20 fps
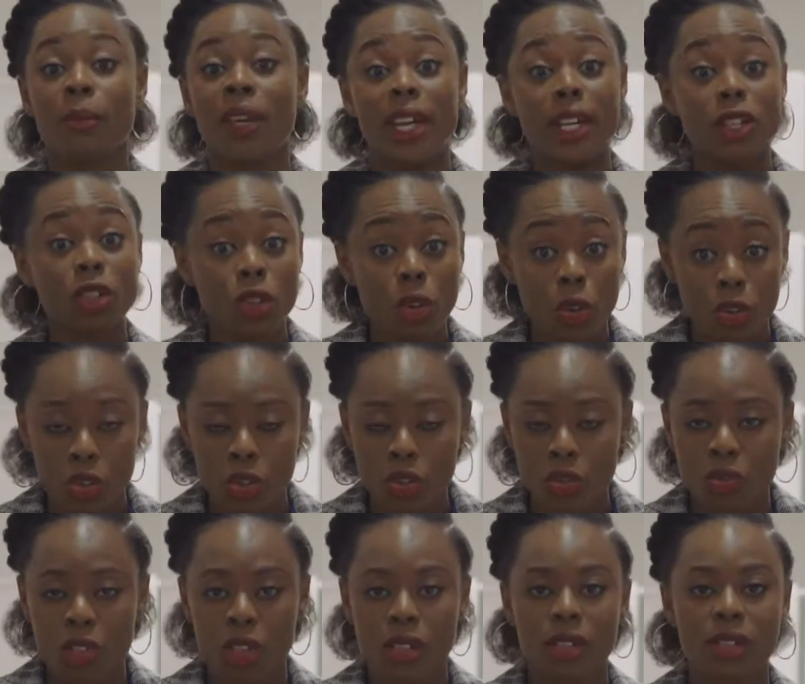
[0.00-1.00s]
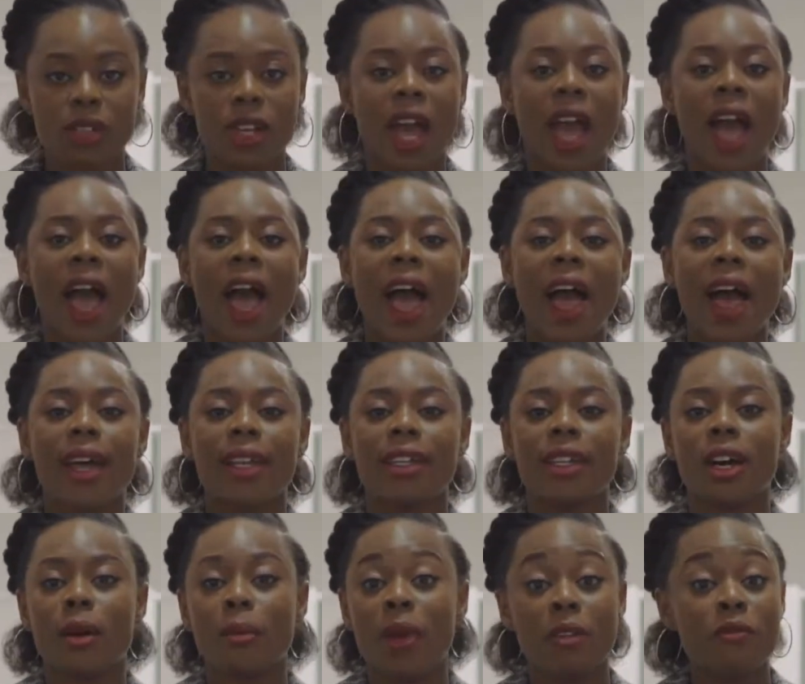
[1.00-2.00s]
industries
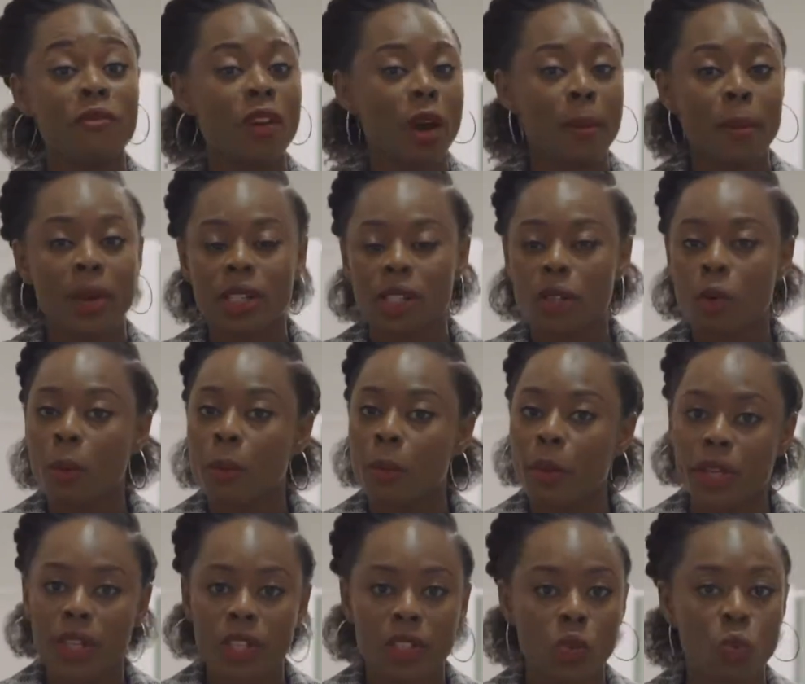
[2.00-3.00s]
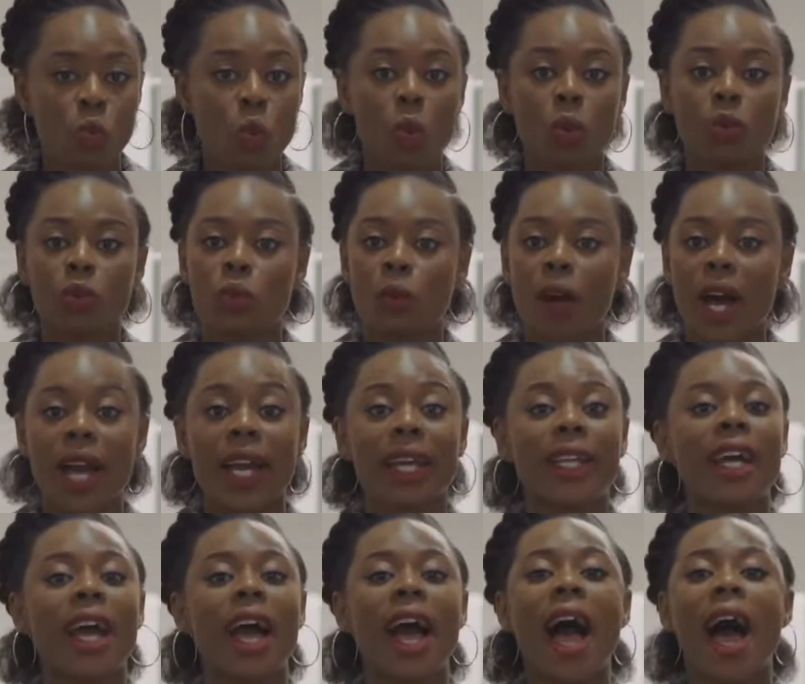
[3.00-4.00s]
and environmental bodies
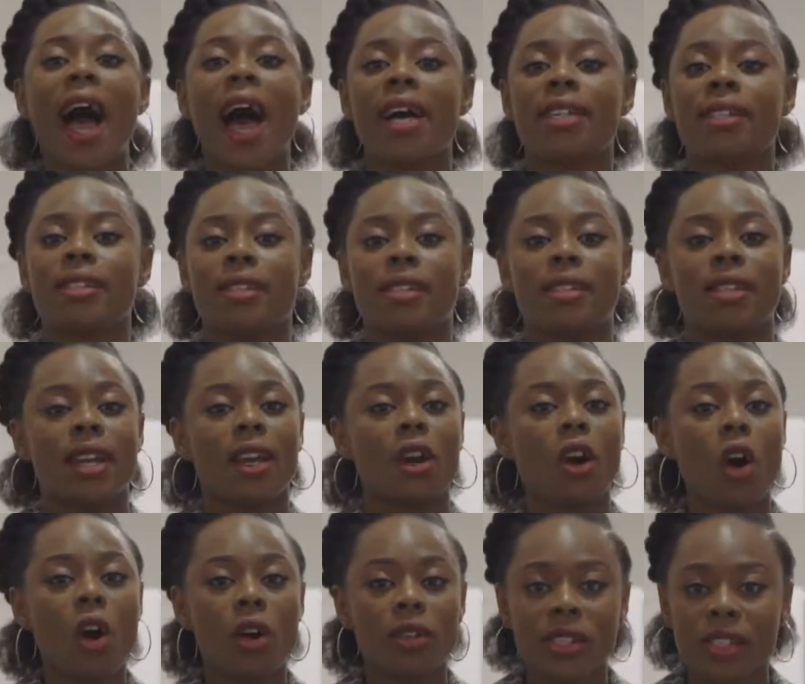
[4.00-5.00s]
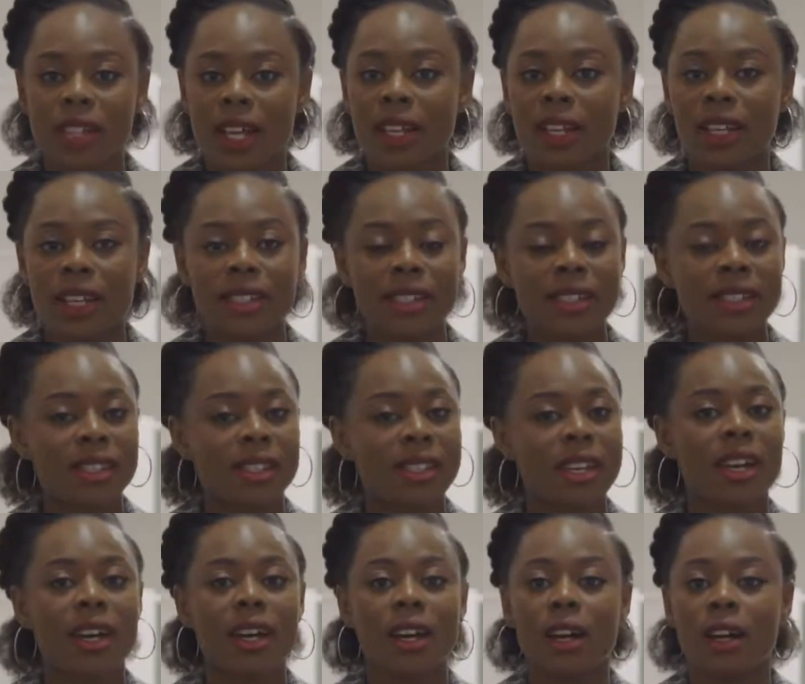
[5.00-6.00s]
worldwide, as they constantly
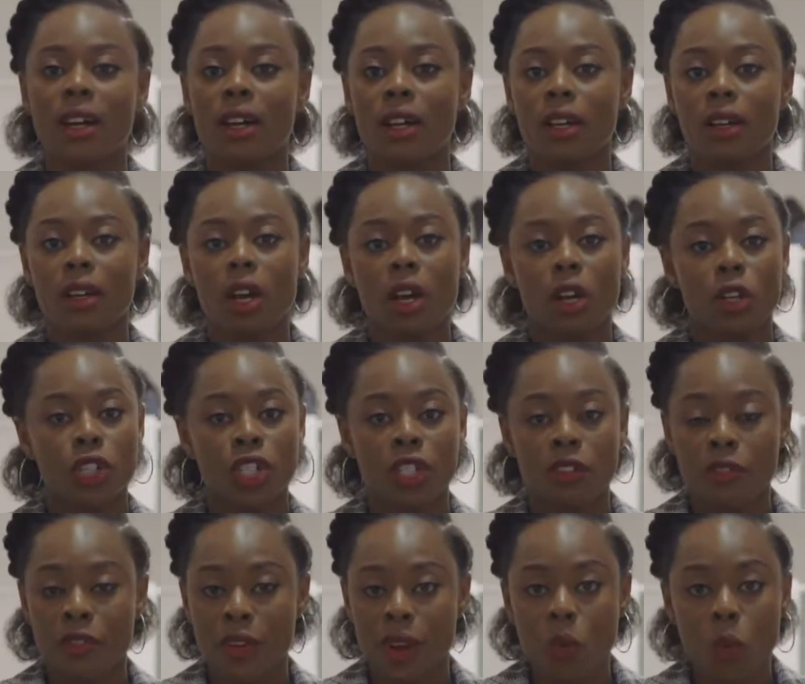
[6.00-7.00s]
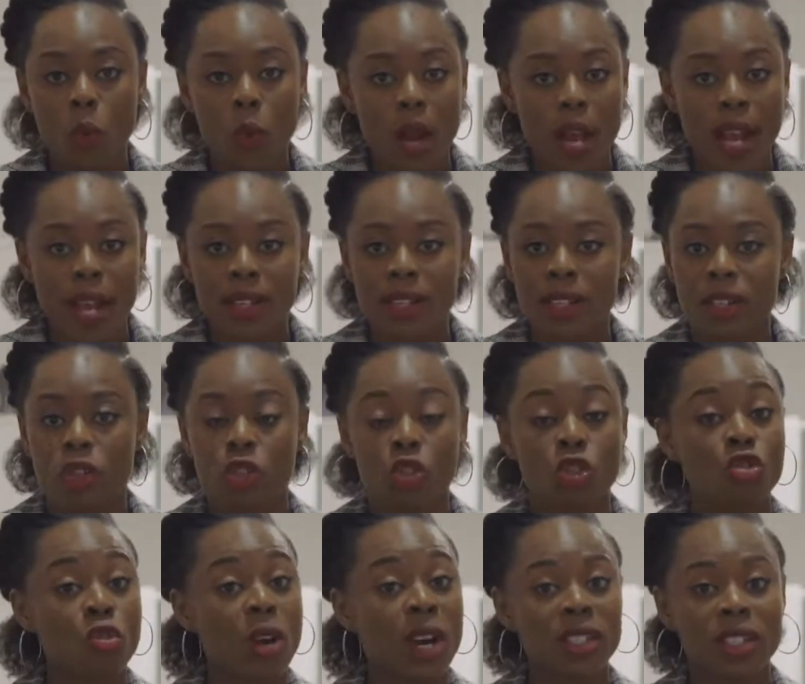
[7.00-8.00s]
seek different ways and
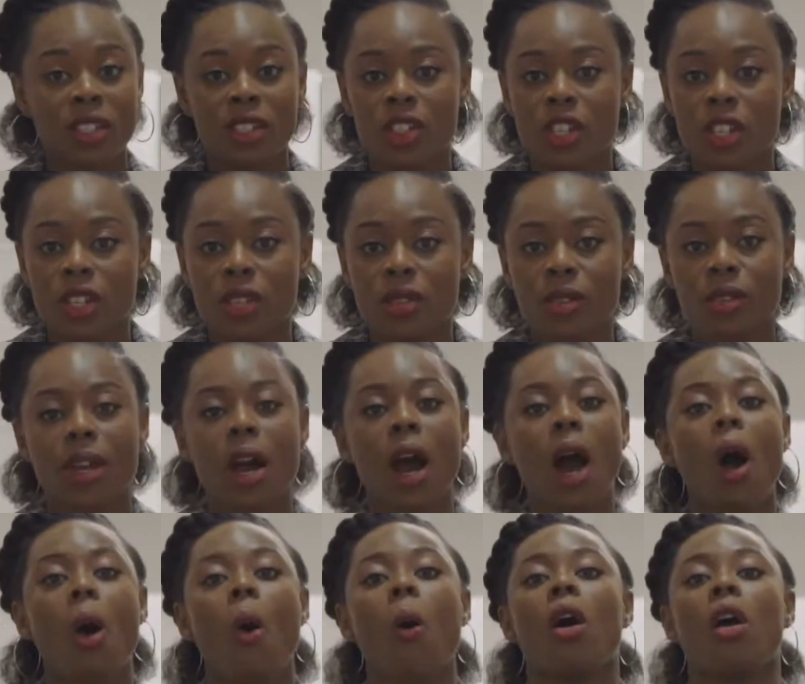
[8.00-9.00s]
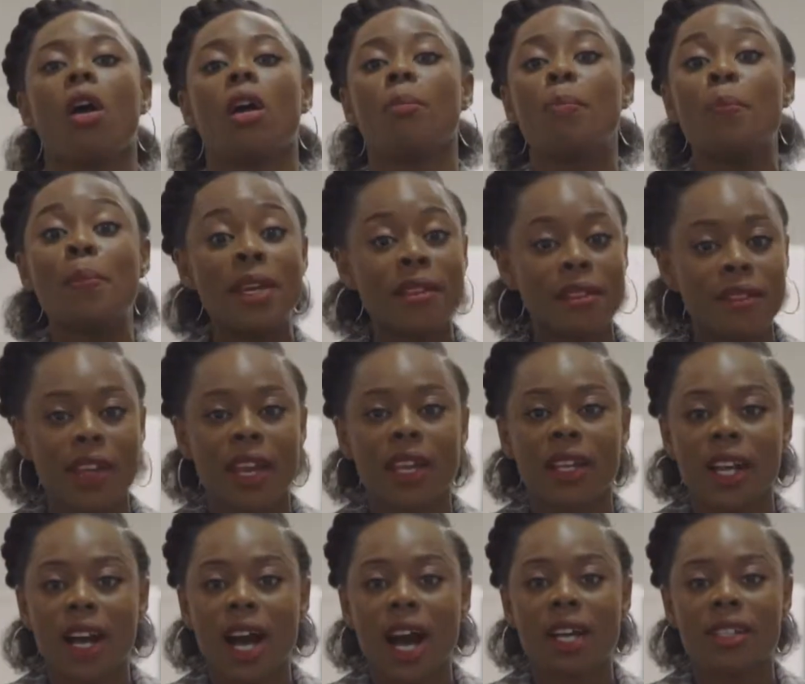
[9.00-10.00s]
strategies and how
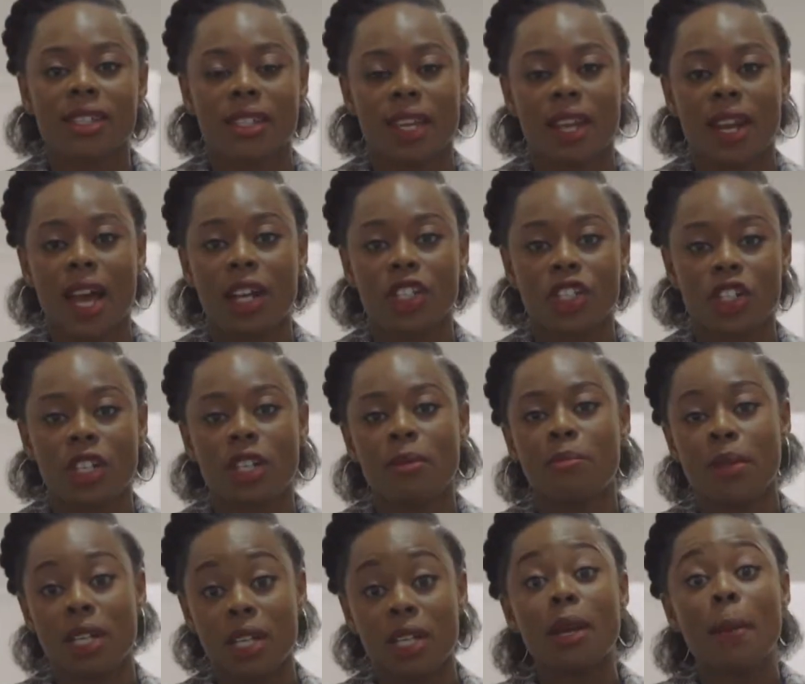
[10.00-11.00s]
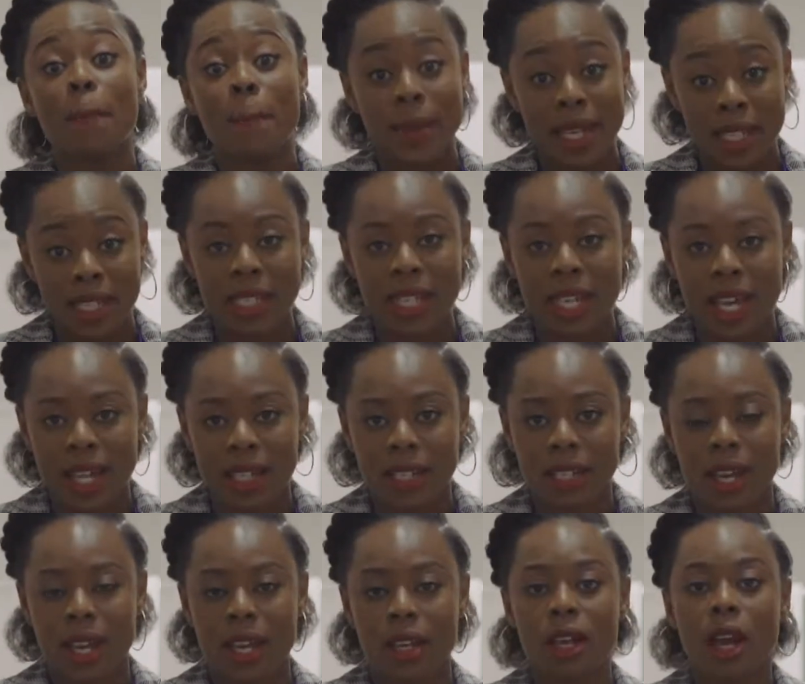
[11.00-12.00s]
methane gas can actually be
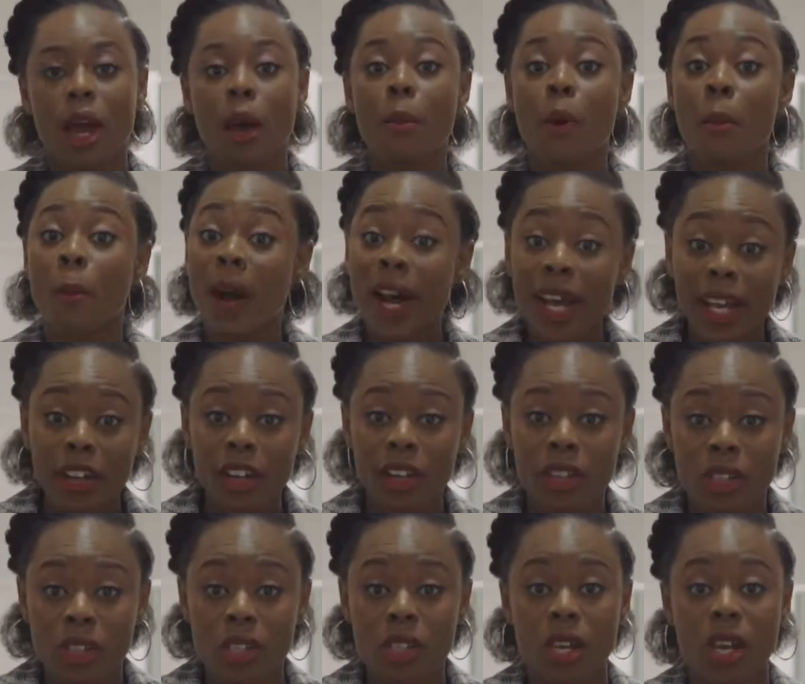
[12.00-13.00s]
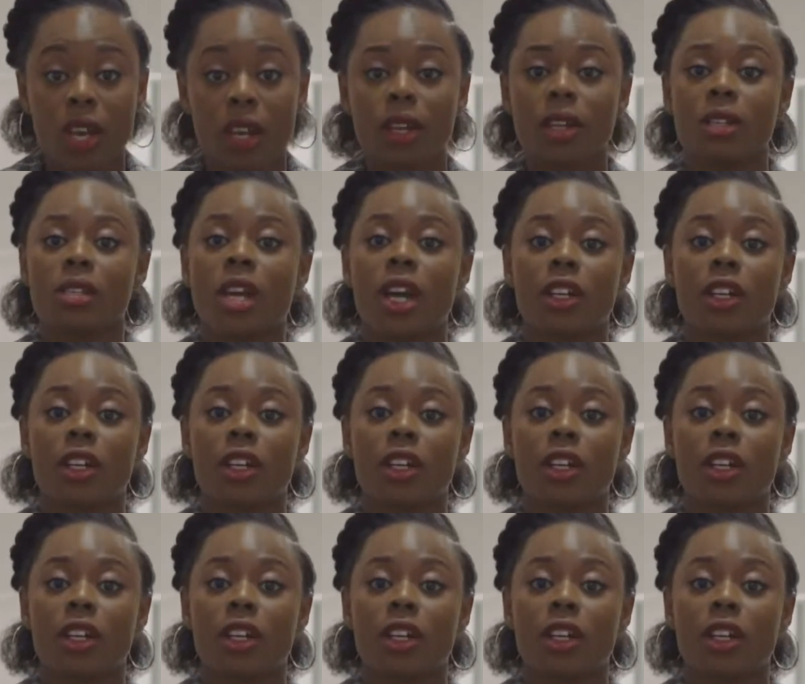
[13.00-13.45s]
mitigated. But my concern is